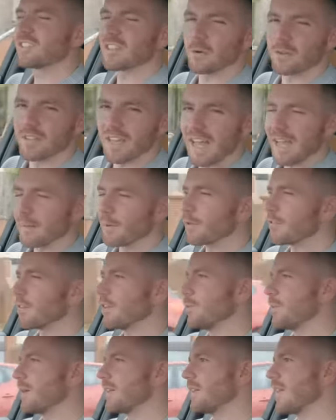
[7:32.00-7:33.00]
is okay, but they're a
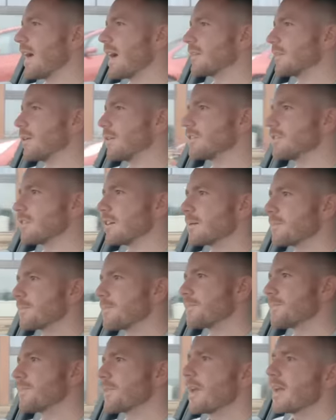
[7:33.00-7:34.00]
little bit lacklustre.
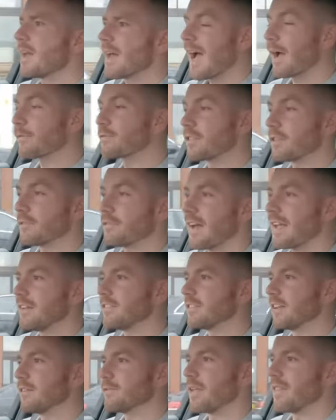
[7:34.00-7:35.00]
After the
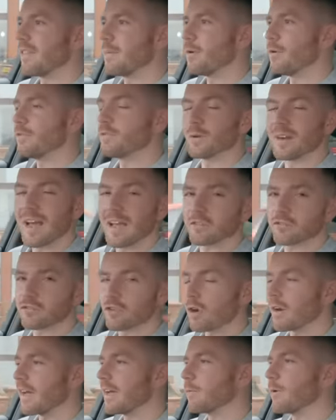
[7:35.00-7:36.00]
facelift, then they moved to an
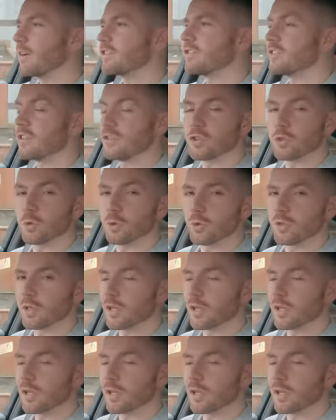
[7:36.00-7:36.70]
S-tronic, which is a dual